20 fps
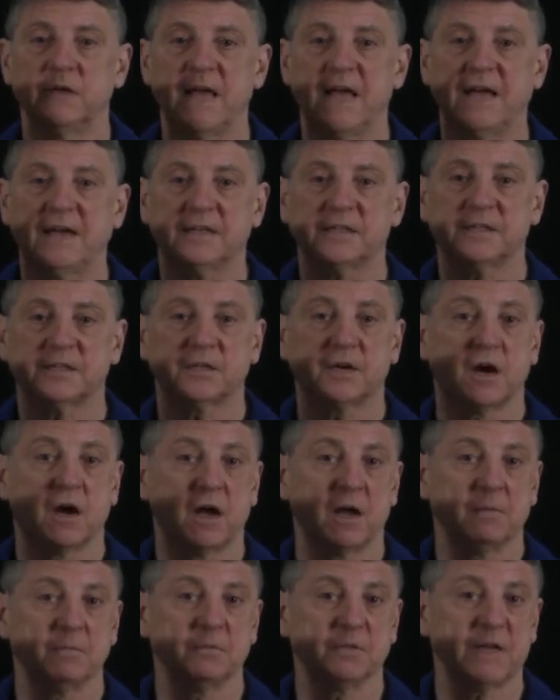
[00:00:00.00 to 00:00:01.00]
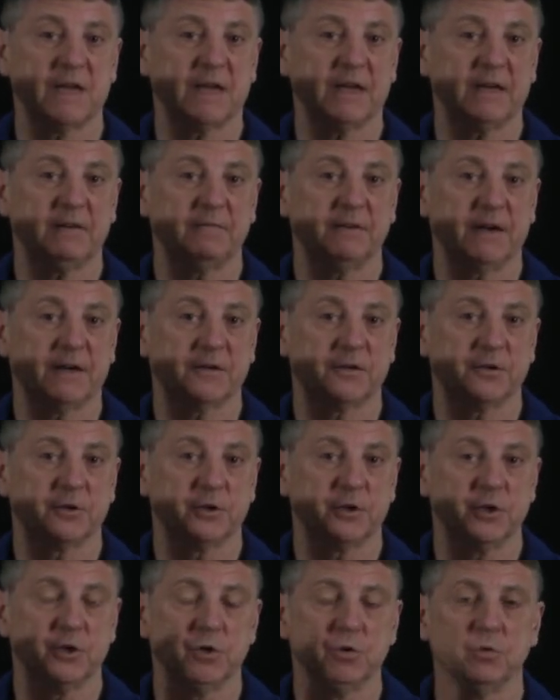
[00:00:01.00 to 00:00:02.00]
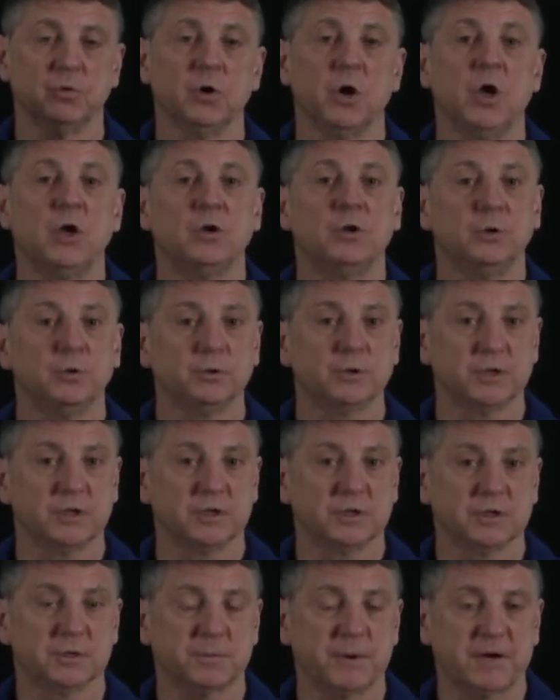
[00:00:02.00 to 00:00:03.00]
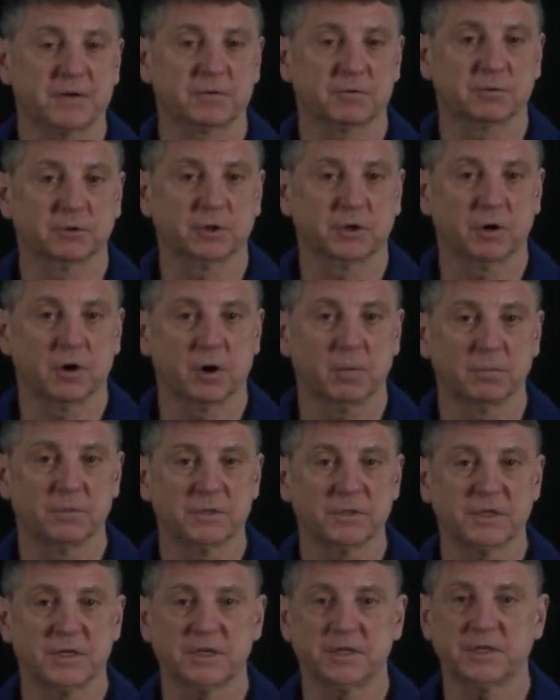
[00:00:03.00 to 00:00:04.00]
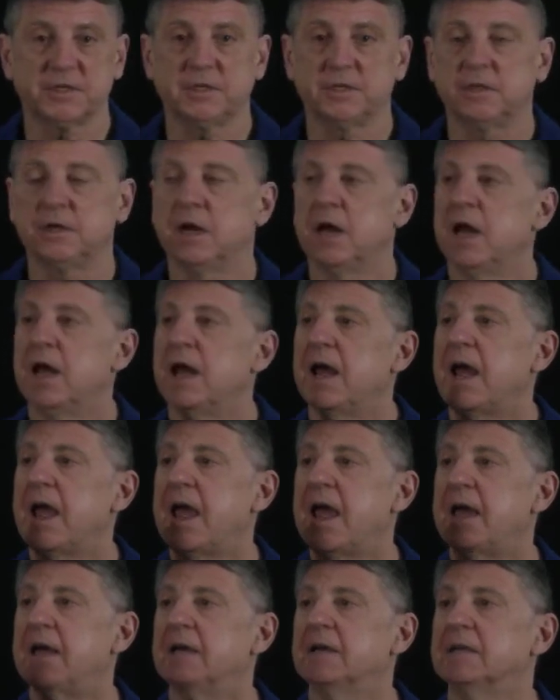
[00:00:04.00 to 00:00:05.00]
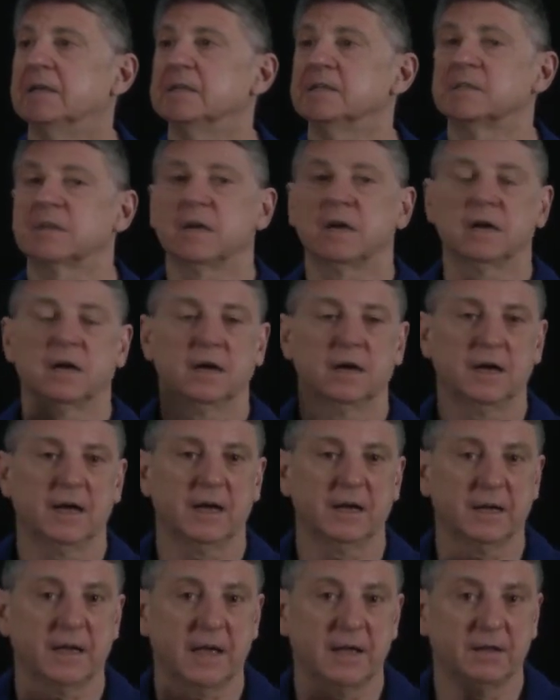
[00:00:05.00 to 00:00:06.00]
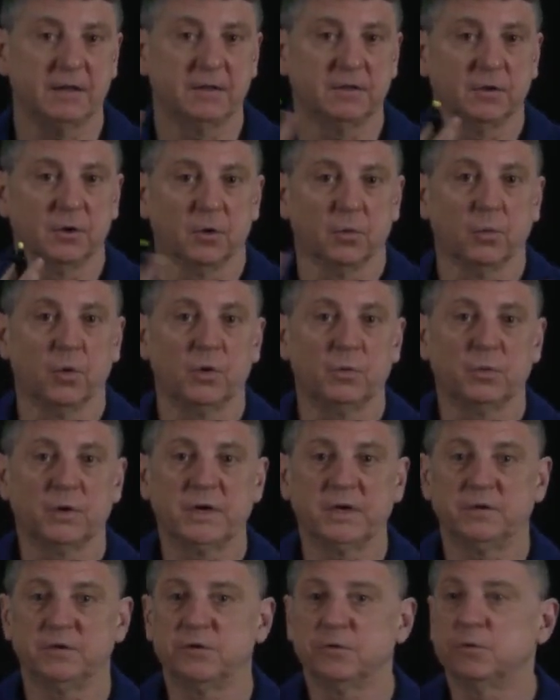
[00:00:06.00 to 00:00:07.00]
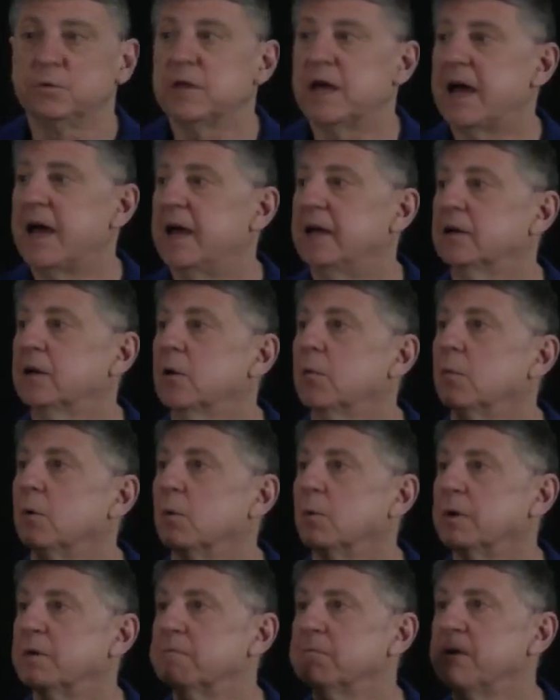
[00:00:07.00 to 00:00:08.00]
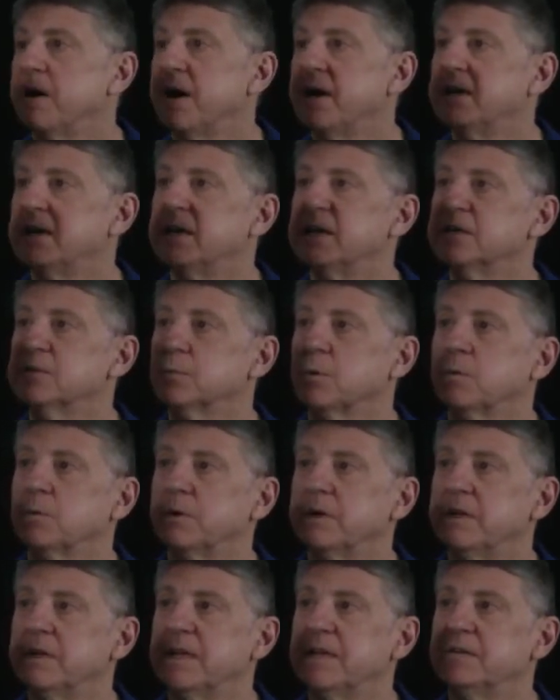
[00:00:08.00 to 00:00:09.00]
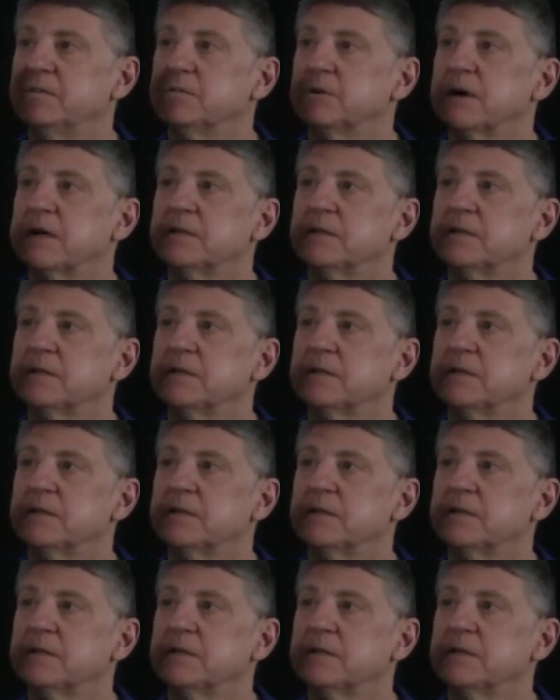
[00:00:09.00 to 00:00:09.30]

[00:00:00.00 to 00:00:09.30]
S times any vector U using the spectral decomposition as uh, and when we do that what we find is when we then